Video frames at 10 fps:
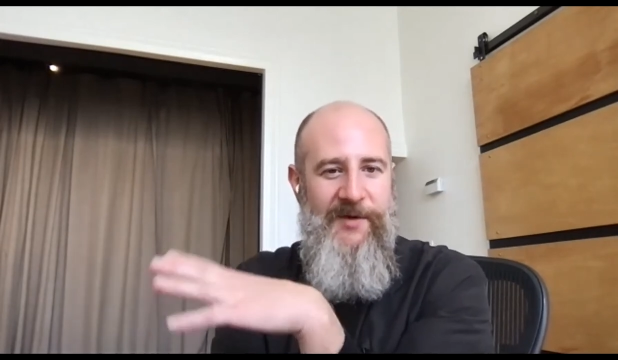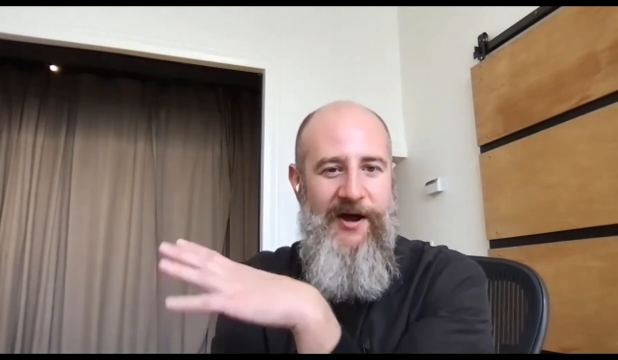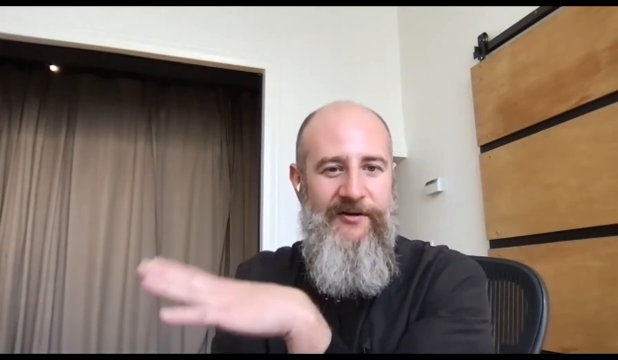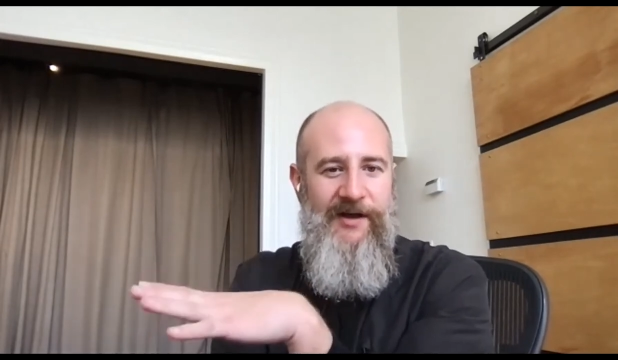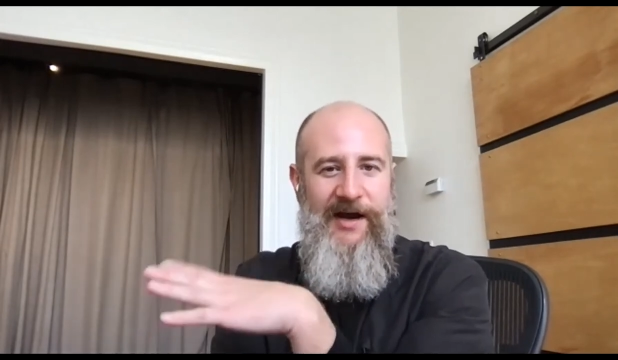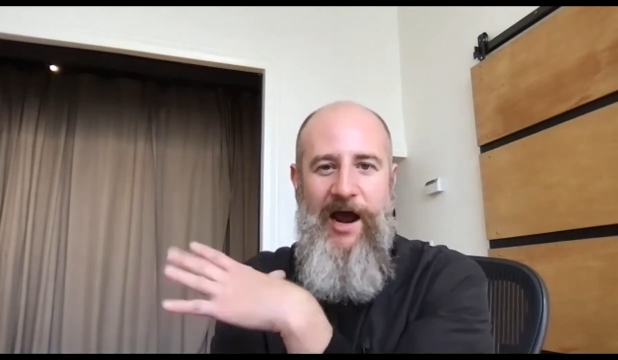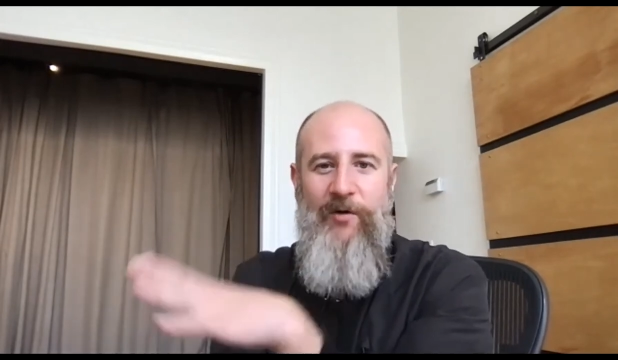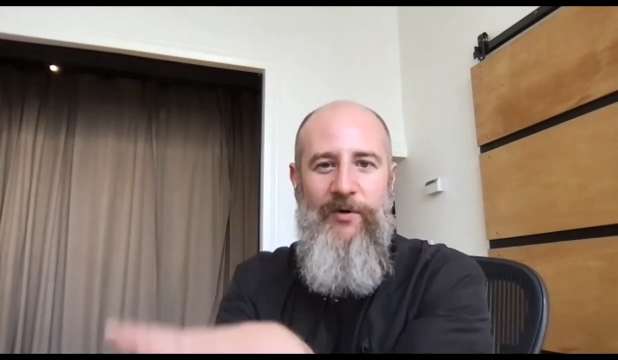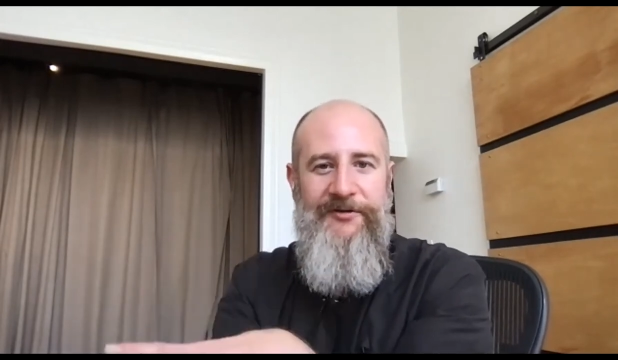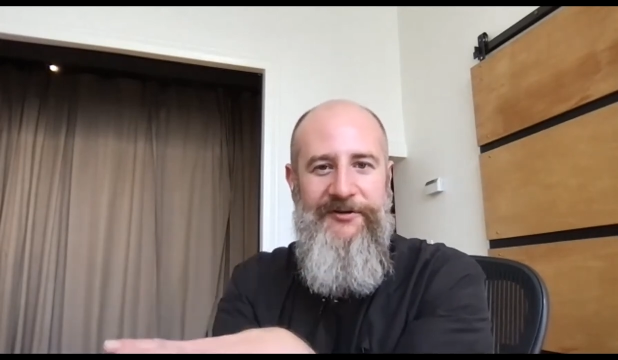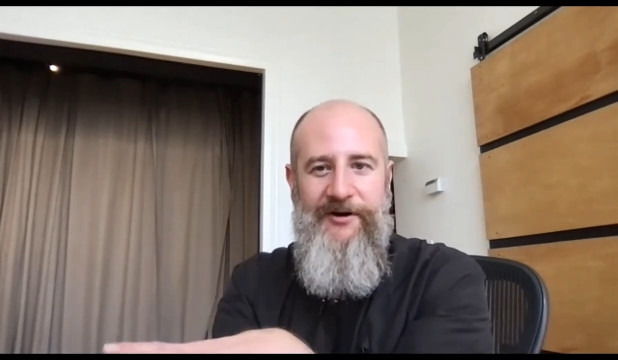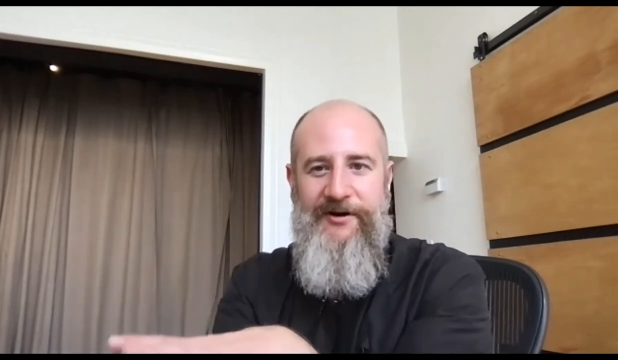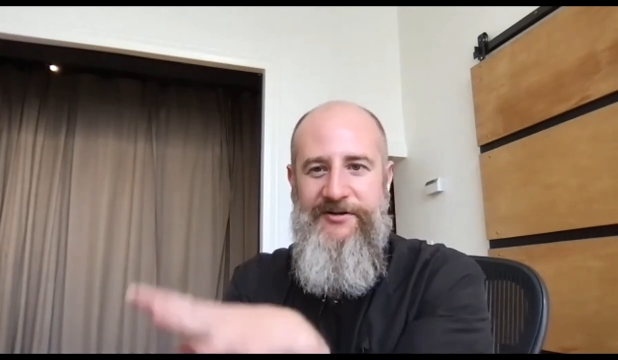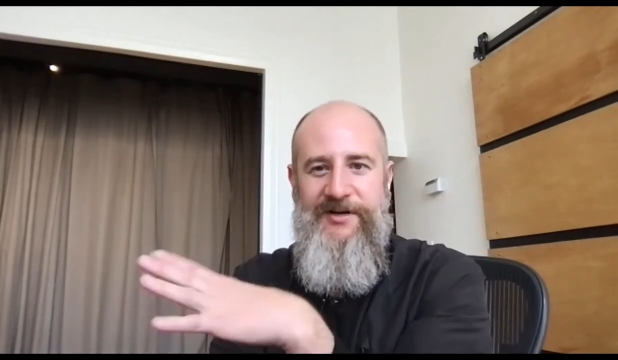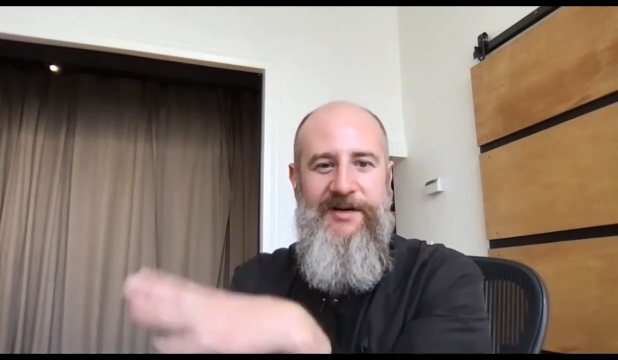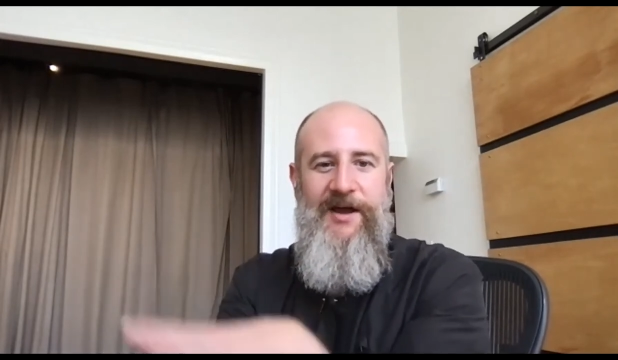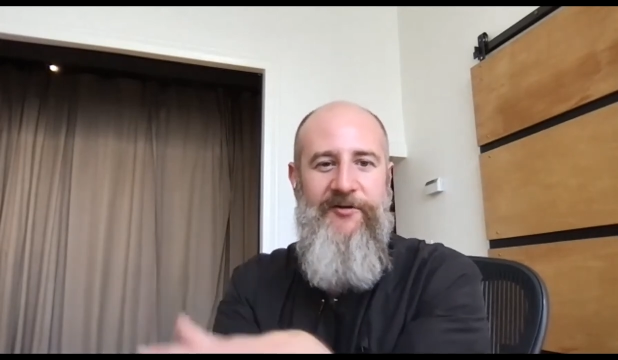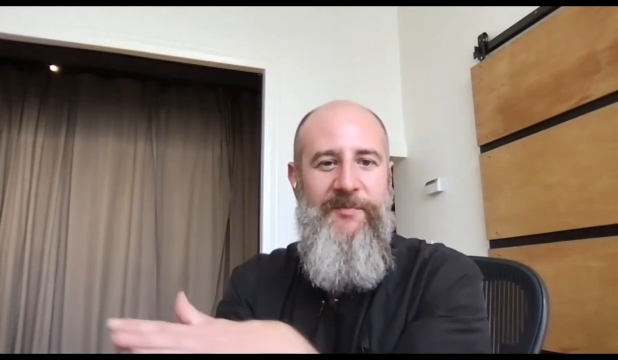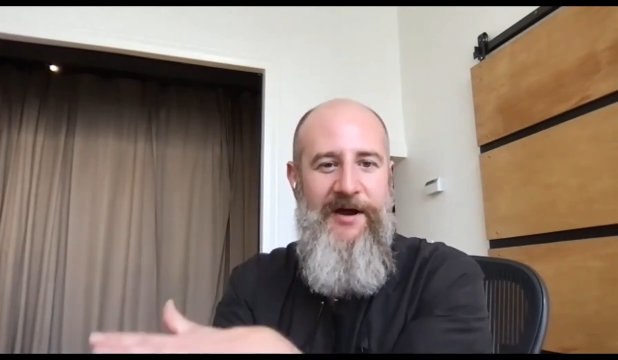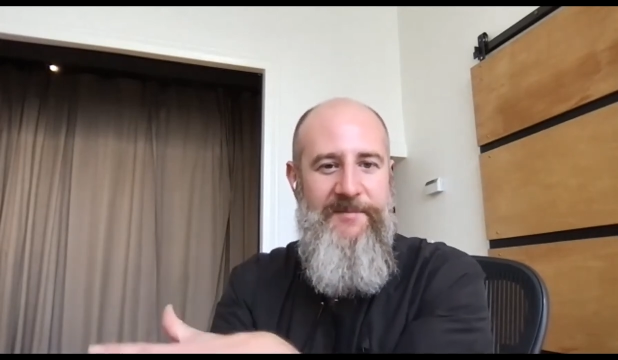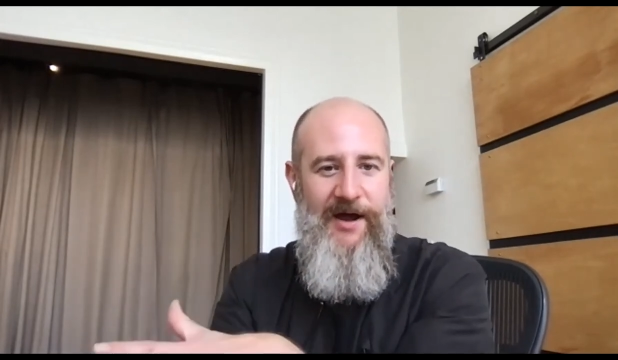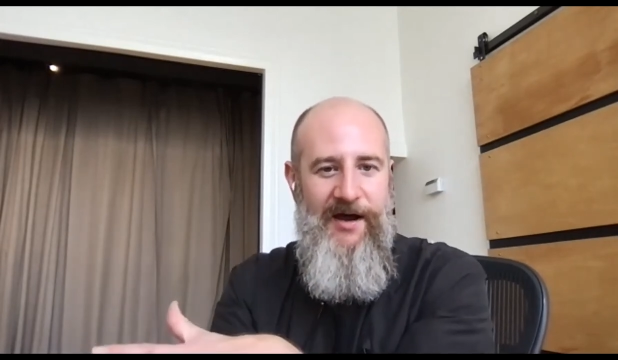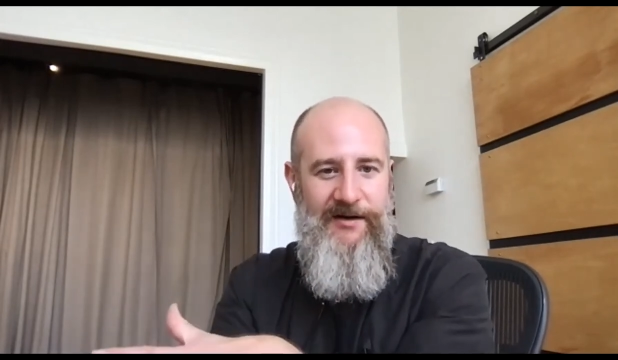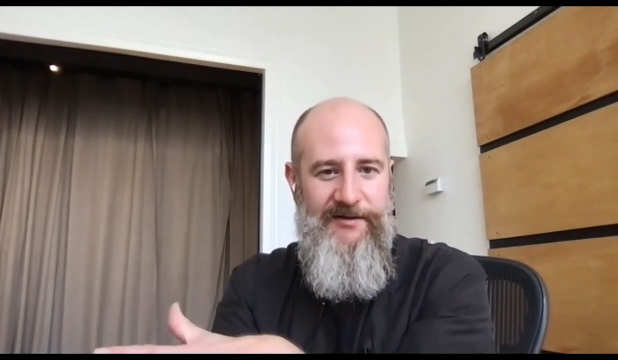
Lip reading: matter like how wealthy you are, you can never buy back,